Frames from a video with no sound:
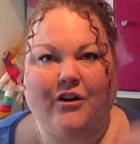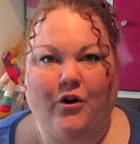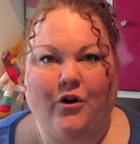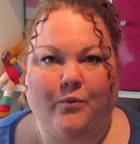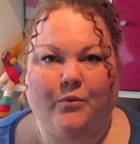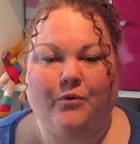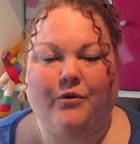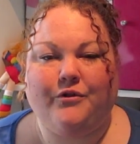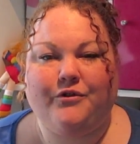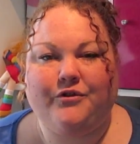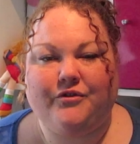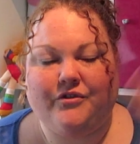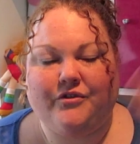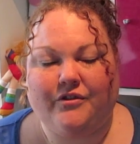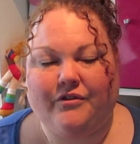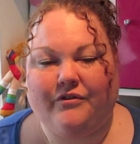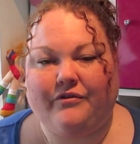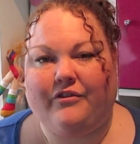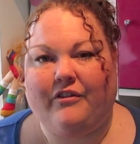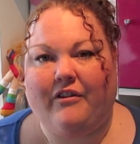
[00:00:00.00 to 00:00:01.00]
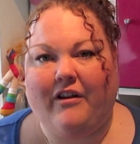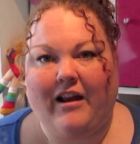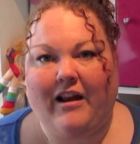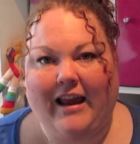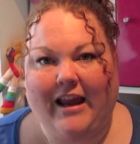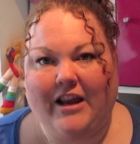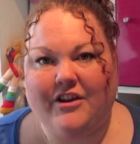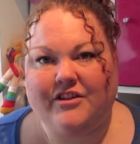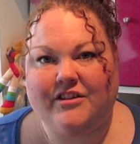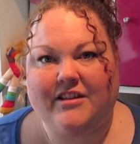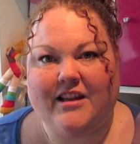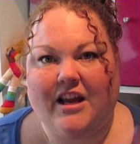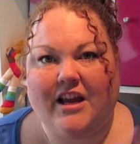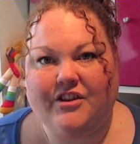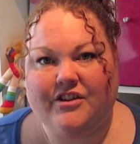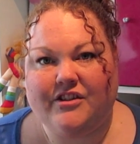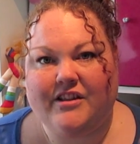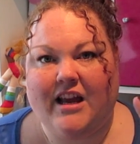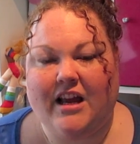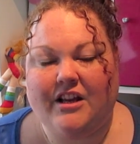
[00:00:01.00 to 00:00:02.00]
hot water for ages and
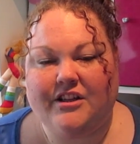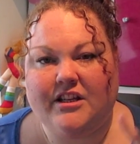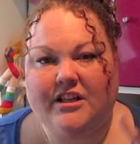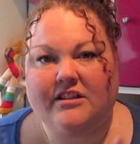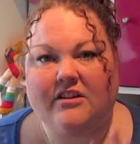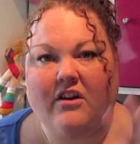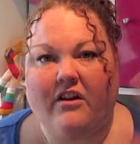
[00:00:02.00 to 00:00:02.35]
ages and ages.